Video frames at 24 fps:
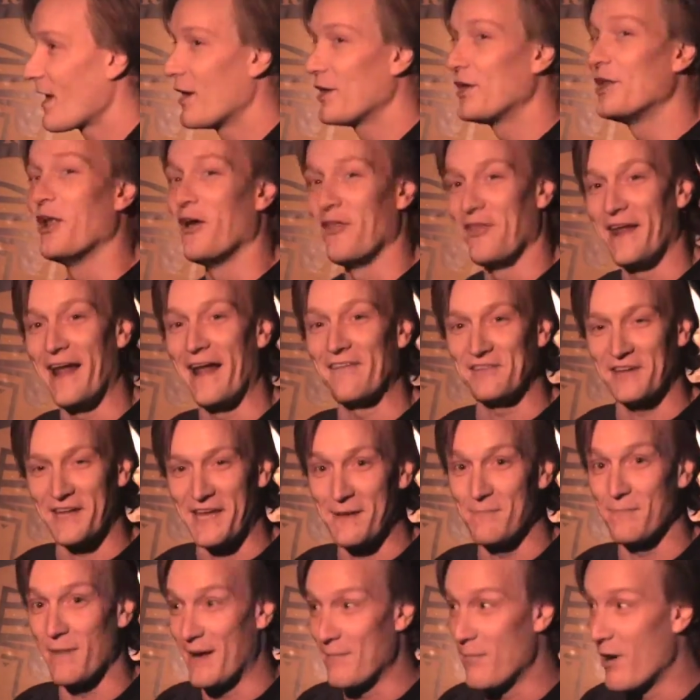You know, they'd have to
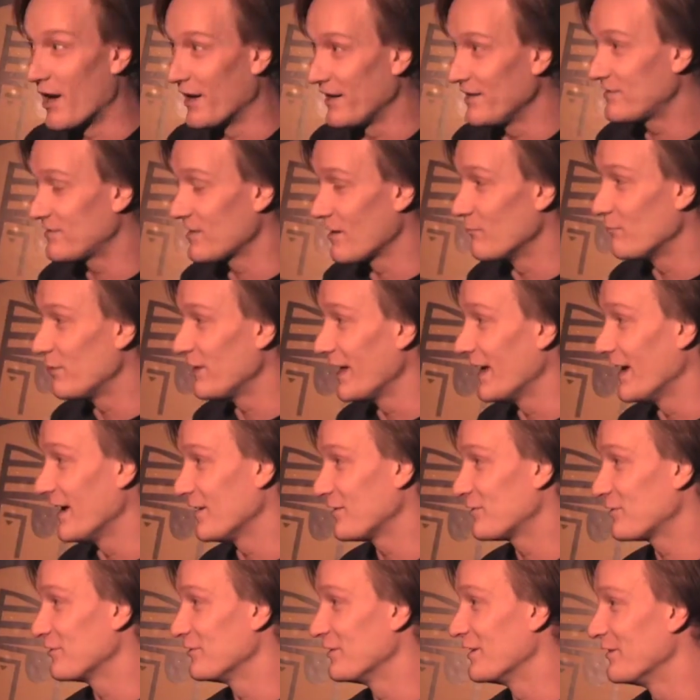keep my body
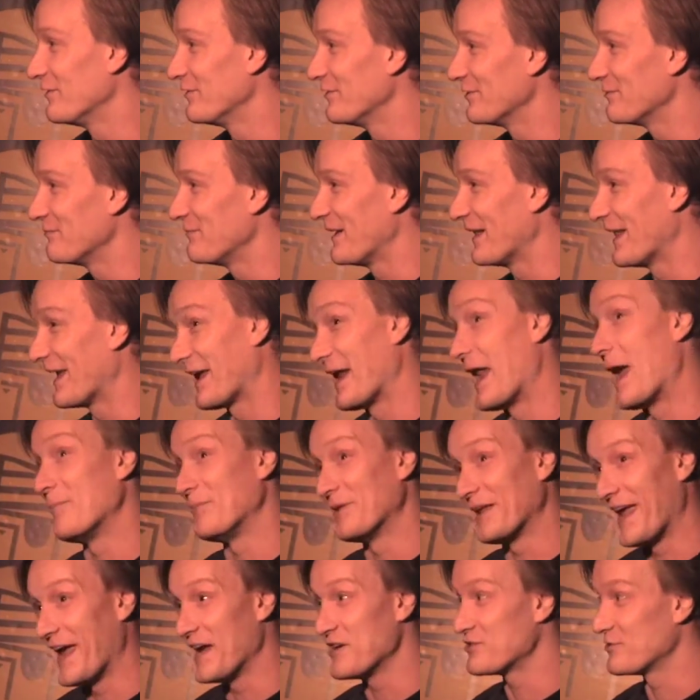someplace, and then there'd be like an
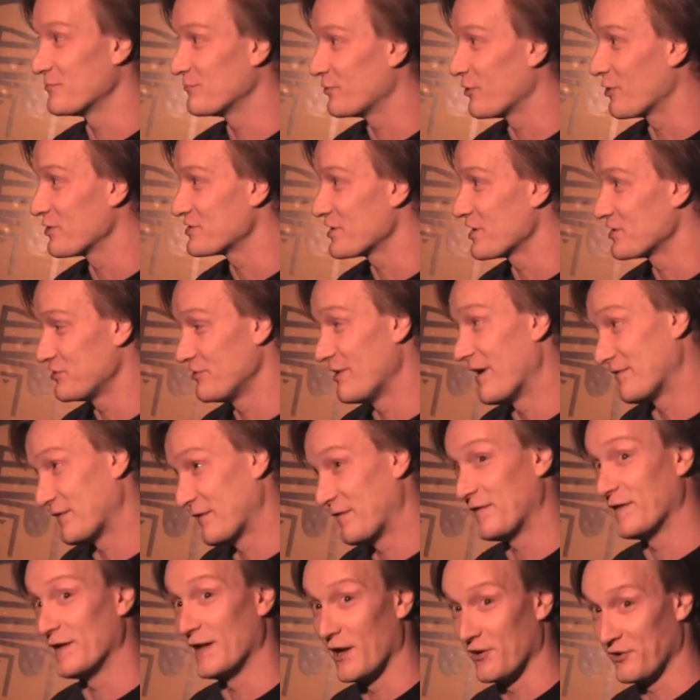application process. You'd have to
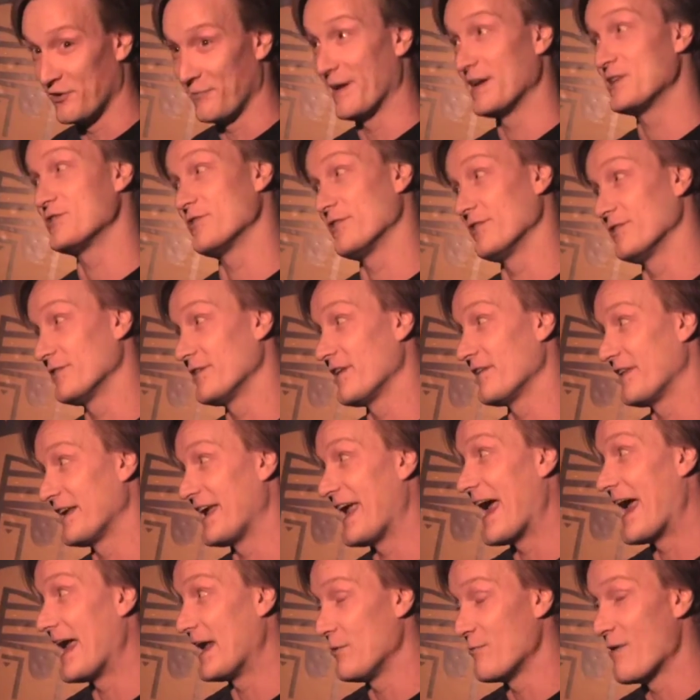fill out to make sure that the
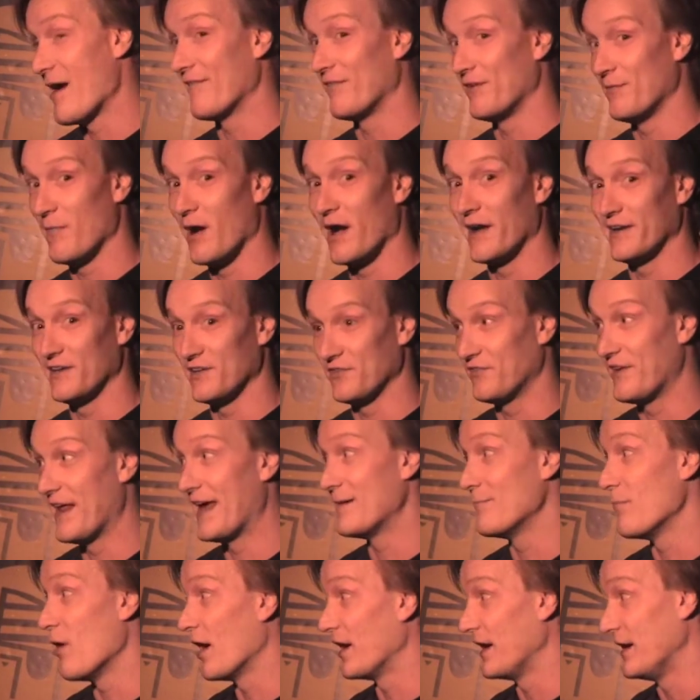gag you have in mind is
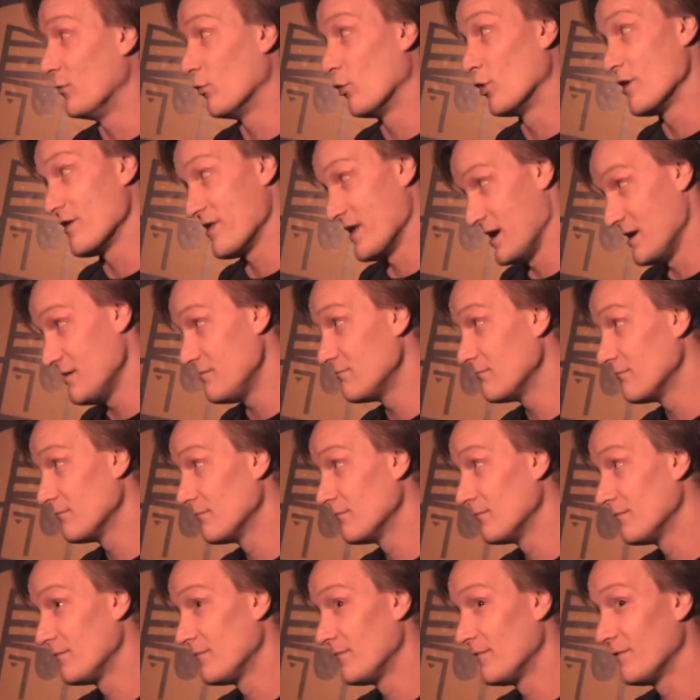dead body worthy.
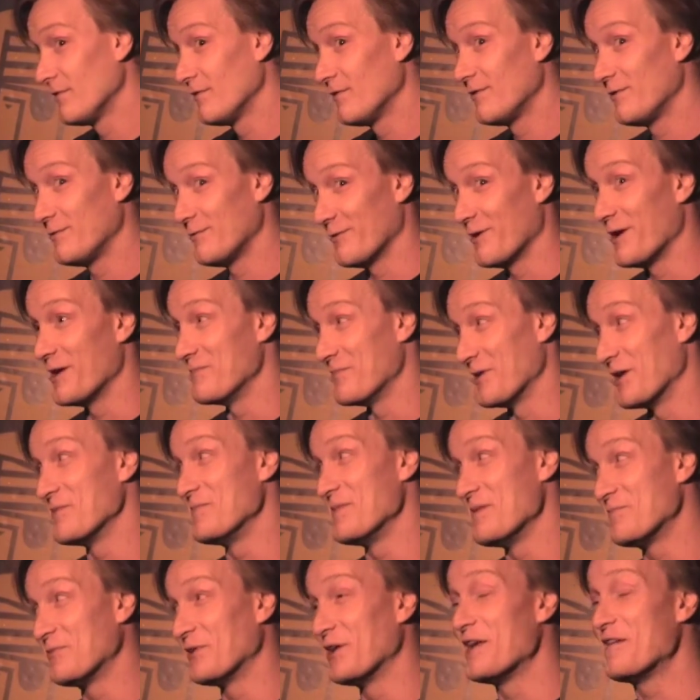Right? But it'd
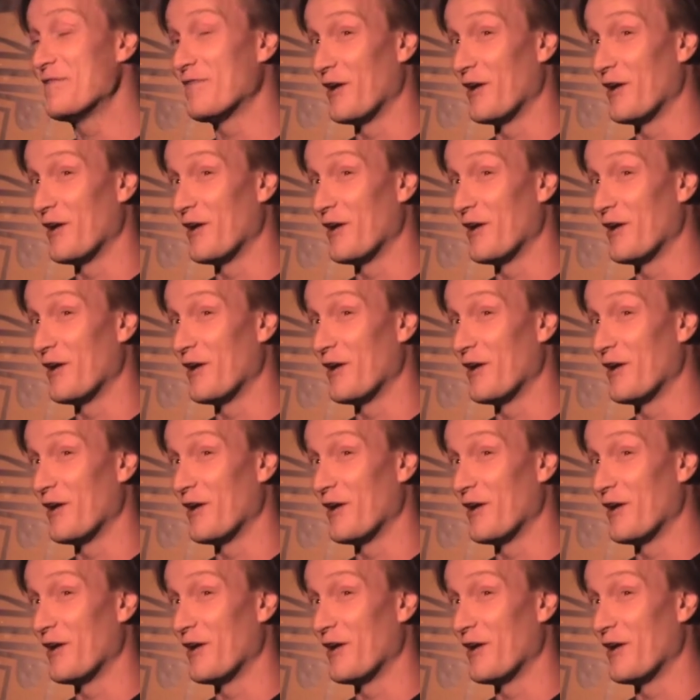be pretty